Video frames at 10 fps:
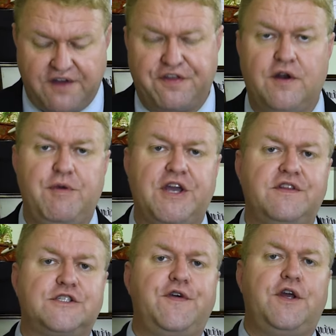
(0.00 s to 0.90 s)
I thought of making
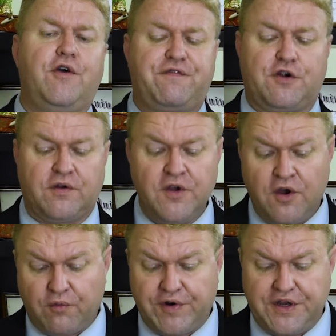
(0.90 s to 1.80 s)
this video after
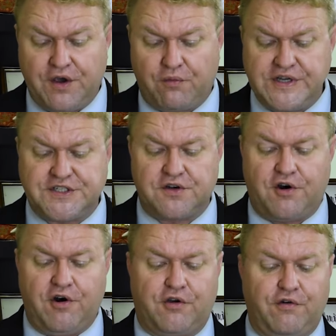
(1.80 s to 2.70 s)
reading a recent
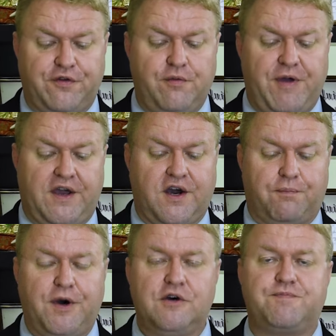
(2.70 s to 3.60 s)
article from the Bangkok
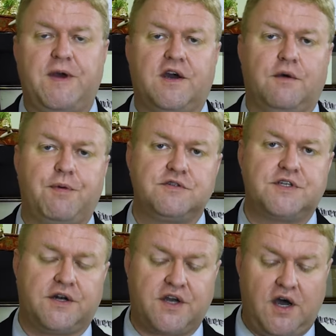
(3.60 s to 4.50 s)
Post,
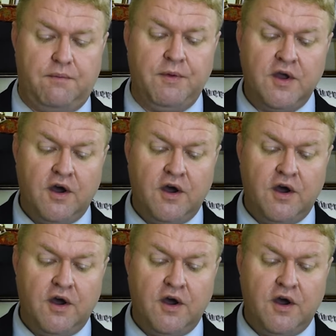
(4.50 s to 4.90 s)
bangkokpost.com.